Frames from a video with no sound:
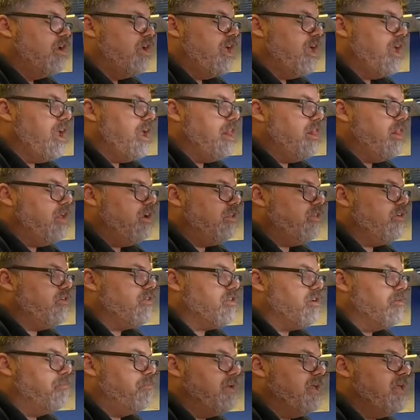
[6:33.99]
Hey, look,
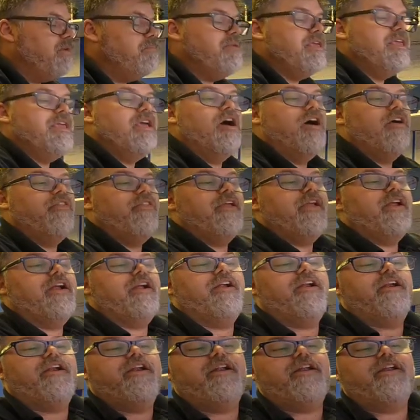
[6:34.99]
there's a B B on
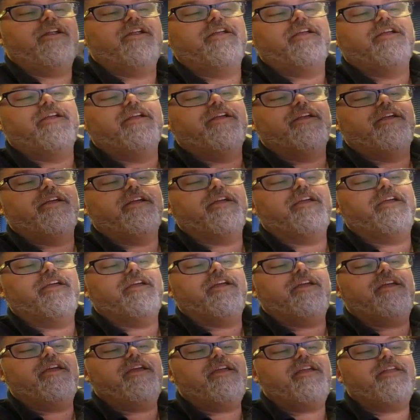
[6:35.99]
there.
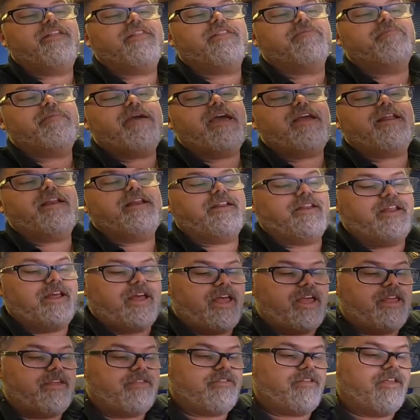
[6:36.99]
Hey, it's
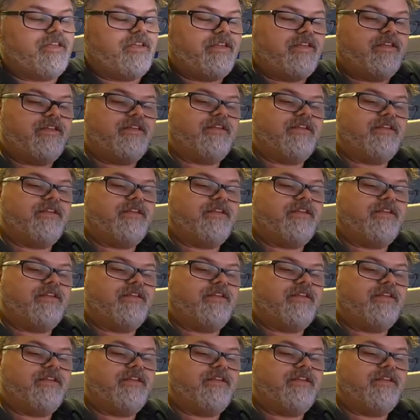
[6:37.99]
magnetized.